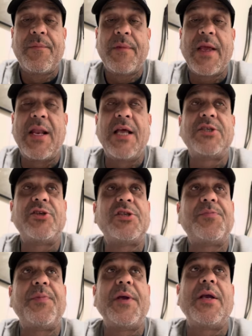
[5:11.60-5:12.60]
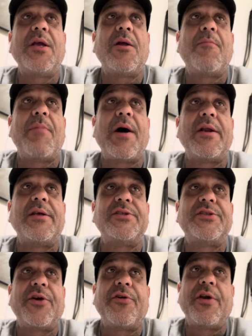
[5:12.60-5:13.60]
Unless you're speaking about a
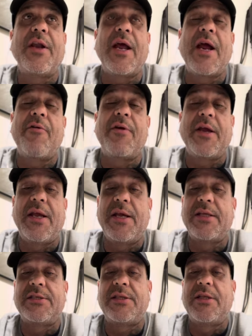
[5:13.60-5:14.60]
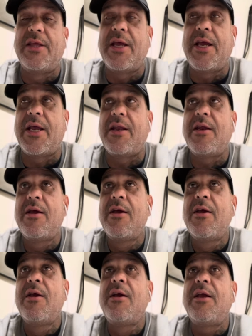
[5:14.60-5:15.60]
certain arrogance, then
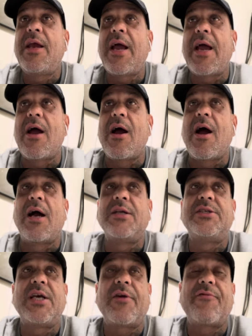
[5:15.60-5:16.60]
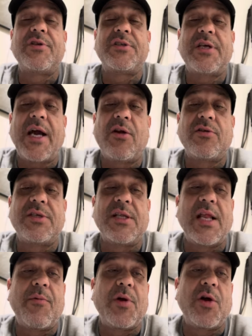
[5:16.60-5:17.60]
yeah, I check for titles in
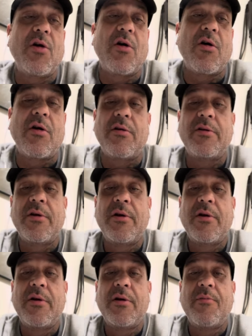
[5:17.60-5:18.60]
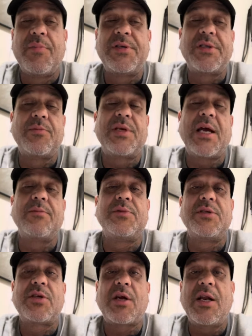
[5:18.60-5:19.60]
that regard, but sometimes
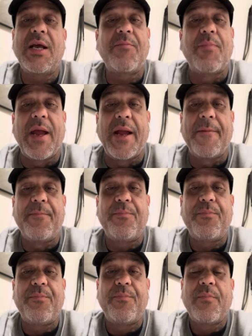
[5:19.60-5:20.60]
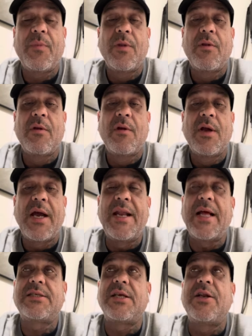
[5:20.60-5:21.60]
it's clickbait. And
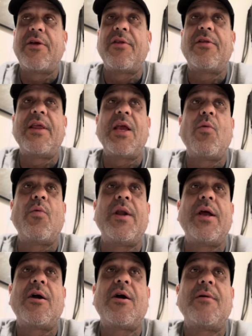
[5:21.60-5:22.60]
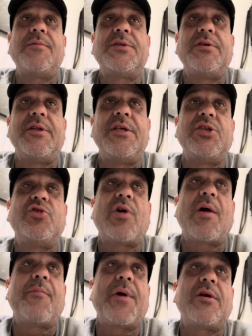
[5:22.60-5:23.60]
that's another thing when it comes to these
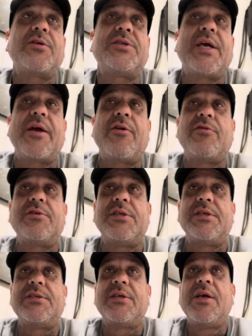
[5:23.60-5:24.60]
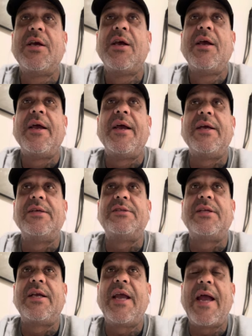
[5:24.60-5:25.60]
dropout channels is
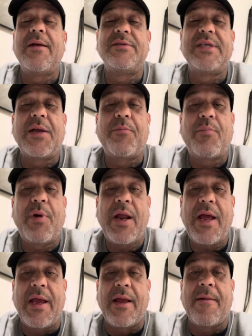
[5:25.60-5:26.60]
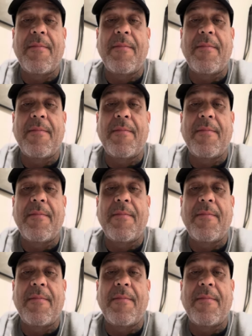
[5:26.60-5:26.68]
the games they play.